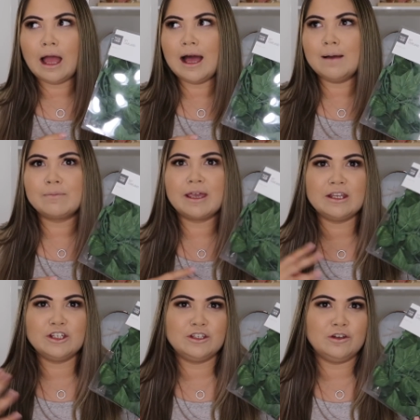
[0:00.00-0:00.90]
um,
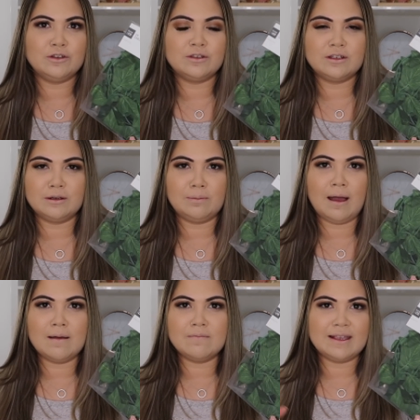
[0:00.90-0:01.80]
can just use to,
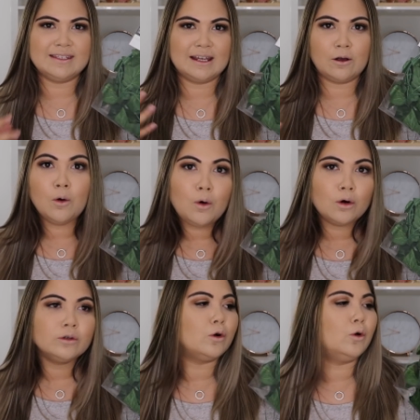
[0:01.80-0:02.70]
um, as
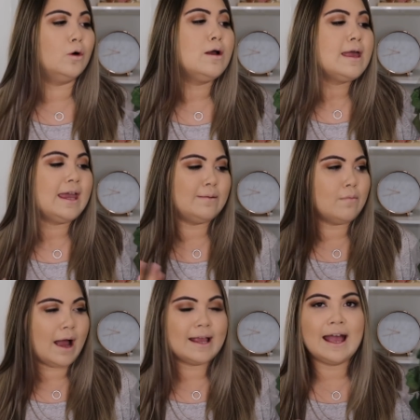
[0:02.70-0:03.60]
decor or in
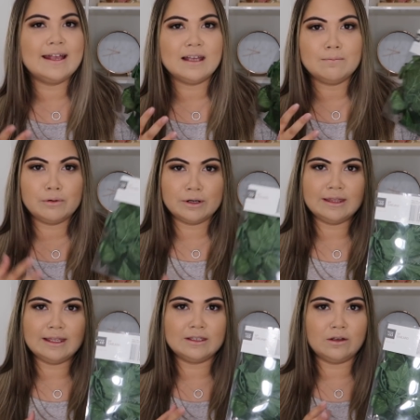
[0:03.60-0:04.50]
my case I'm
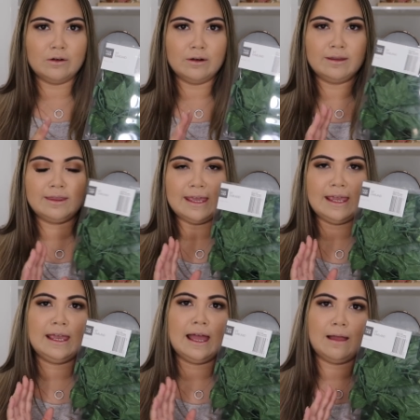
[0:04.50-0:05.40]
putting this on
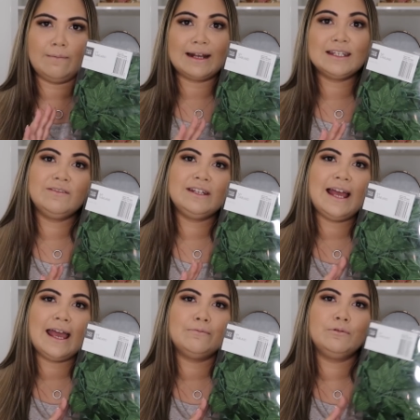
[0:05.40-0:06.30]
the um, activity
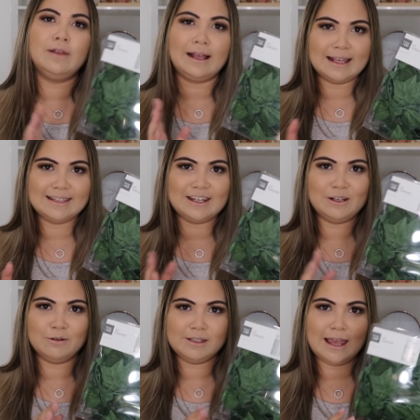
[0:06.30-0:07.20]
table like I said
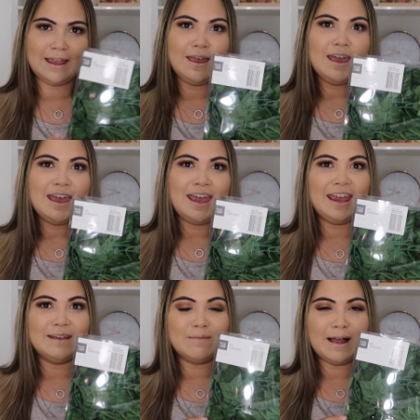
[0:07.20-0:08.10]
you will see
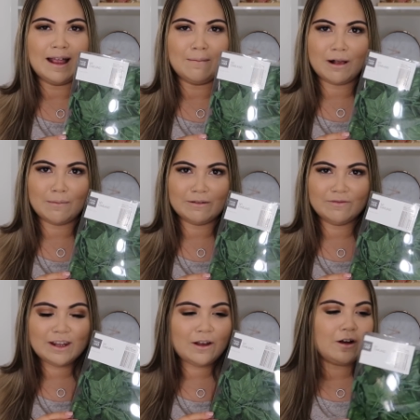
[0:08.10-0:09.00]
in my upcoming
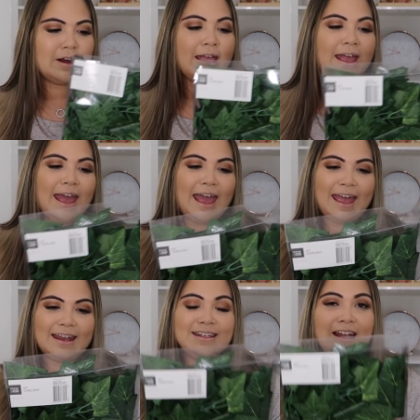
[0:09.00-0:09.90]
video
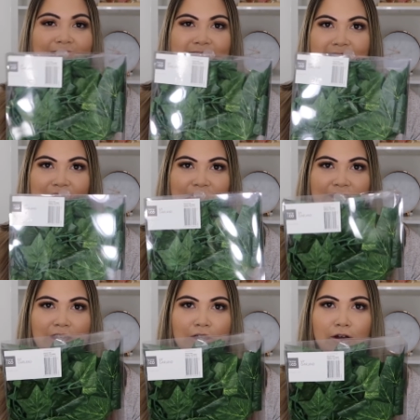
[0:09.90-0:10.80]
and yeah I just think that's
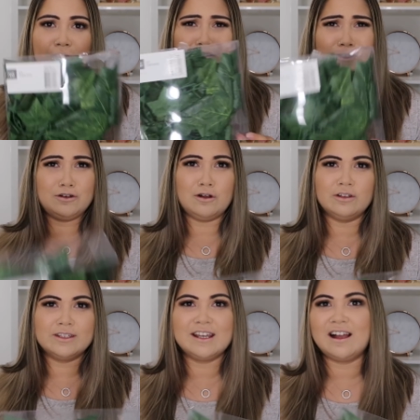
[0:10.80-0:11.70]
really cute for two
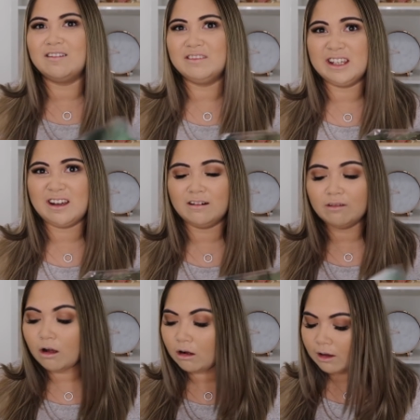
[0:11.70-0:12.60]
dollars you can't really go
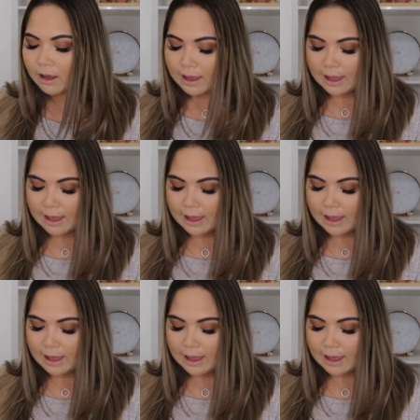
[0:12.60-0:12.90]
wrong